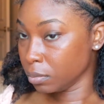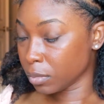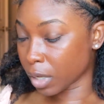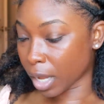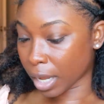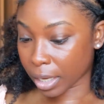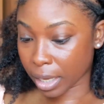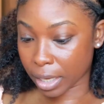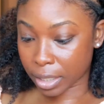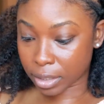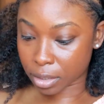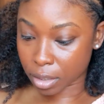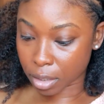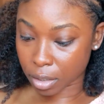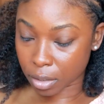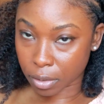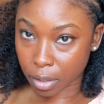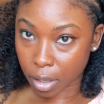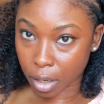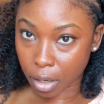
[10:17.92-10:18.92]
I can't
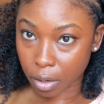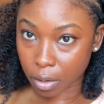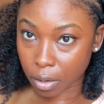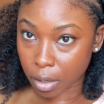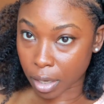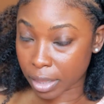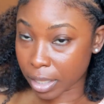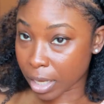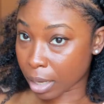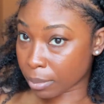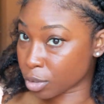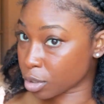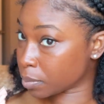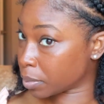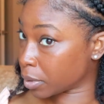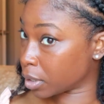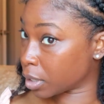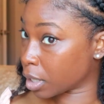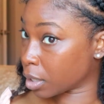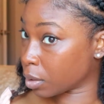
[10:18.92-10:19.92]
tell y'all. I think I'm gonna just
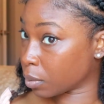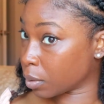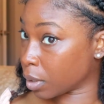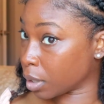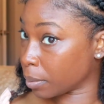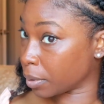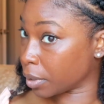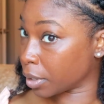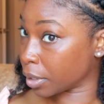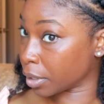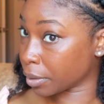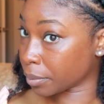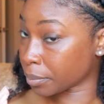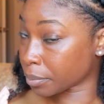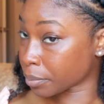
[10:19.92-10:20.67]
put another one up here.